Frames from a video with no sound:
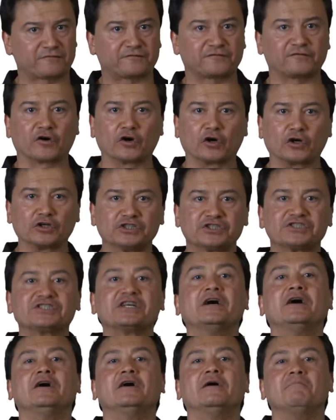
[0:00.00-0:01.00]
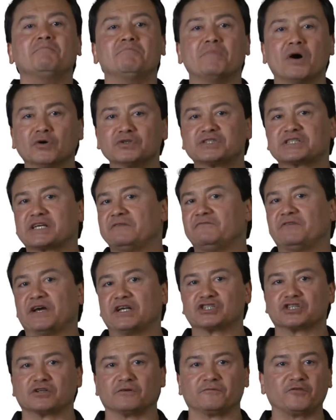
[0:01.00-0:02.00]
First, most
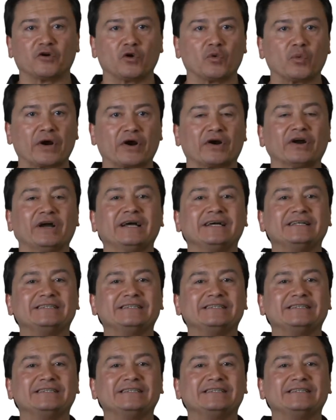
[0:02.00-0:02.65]
conventional footwear